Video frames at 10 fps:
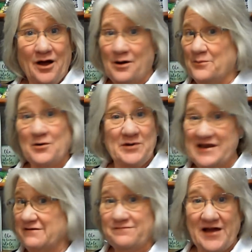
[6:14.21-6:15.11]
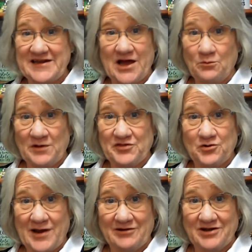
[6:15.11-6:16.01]
But we didn't find out what the
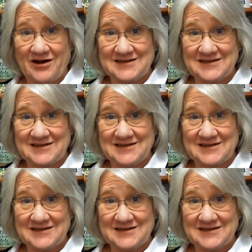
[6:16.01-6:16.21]
groundhog